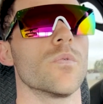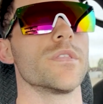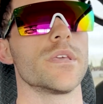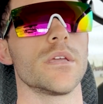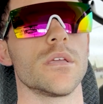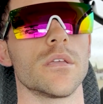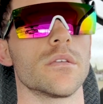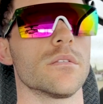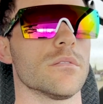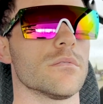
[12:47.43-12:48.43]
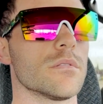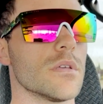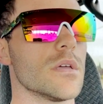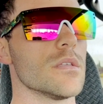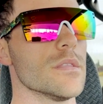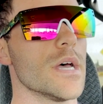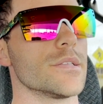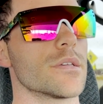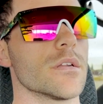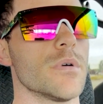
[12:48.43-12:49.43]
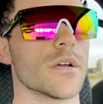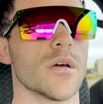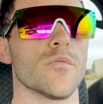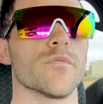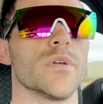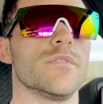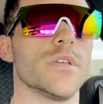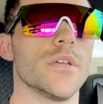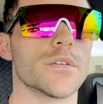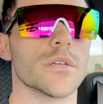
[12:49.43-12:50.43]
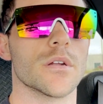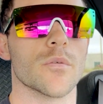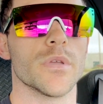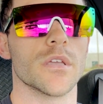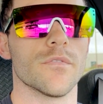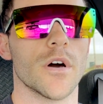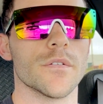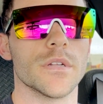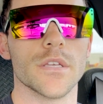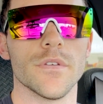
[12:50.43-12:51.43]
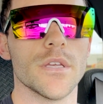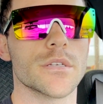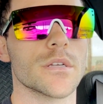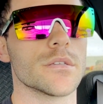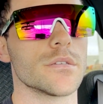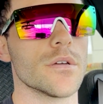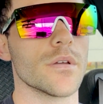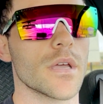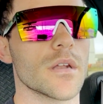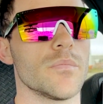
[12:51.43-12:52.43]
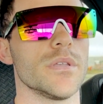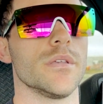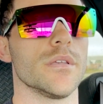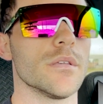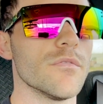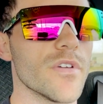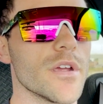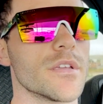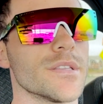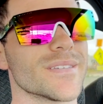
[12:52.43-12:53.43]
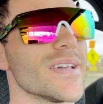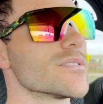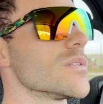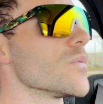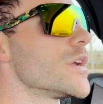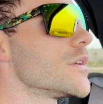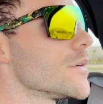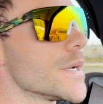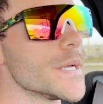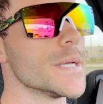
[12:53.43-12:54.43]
one thing that's good about coming from aviation or being involved in aviation is knowing how to be very concise on the radio.